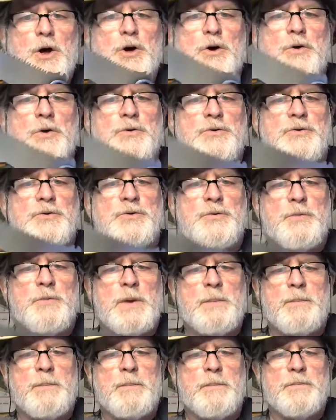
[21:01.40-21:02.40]
because there's
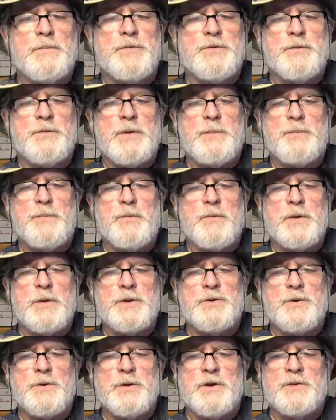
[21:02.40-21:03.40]
three
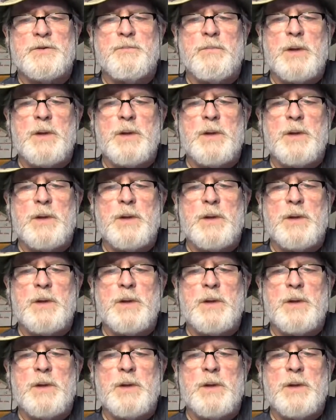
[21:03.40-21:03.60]
points on this